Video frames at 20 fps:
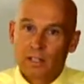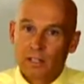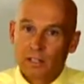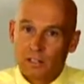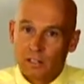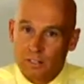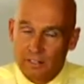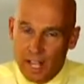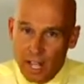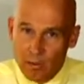
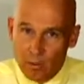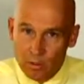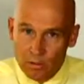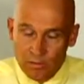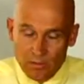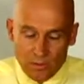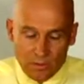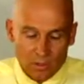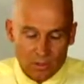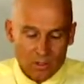Stable
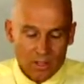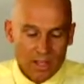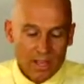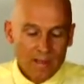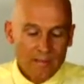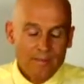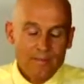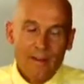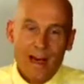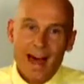fuel.
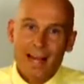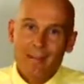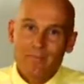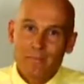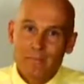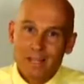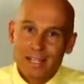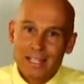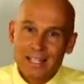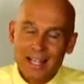Fat
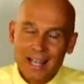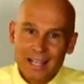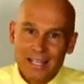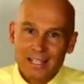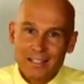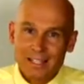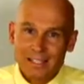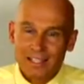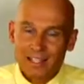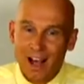mitigates
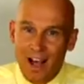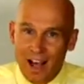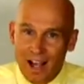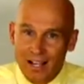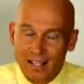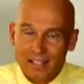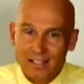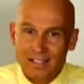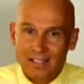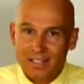the
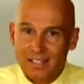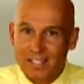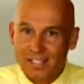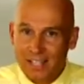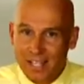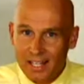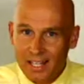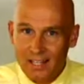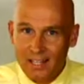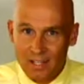toxic
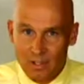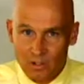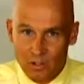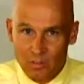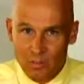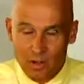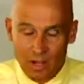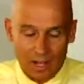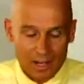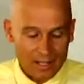acidity in your
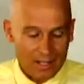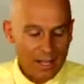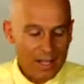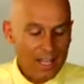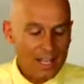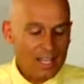body.